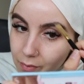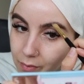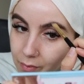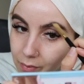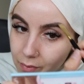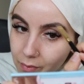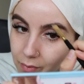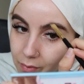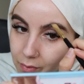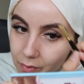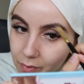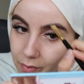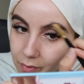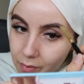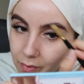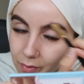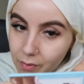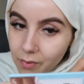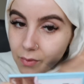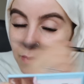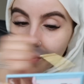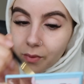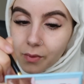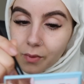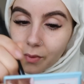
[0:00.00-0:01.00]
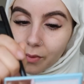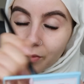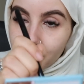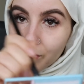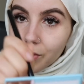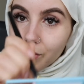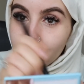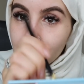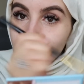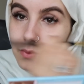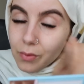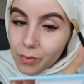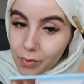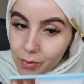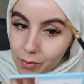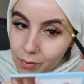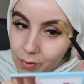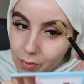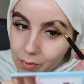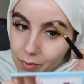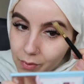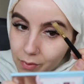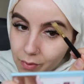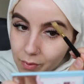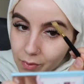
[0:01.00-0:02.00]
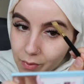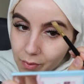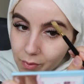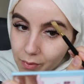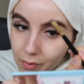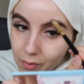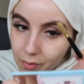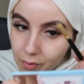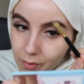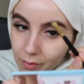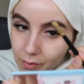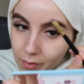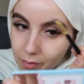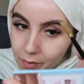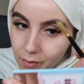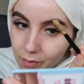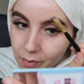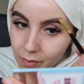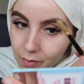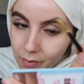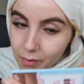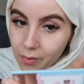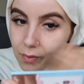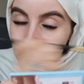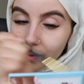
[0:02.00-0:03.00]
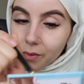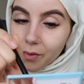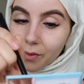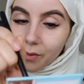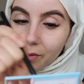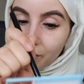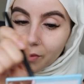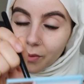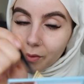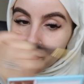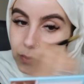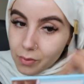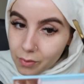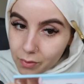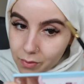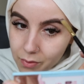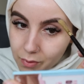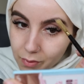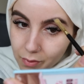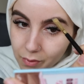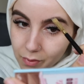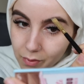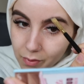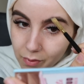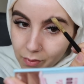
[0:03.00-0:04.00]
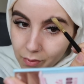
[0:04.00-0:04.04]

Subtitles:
[no speech]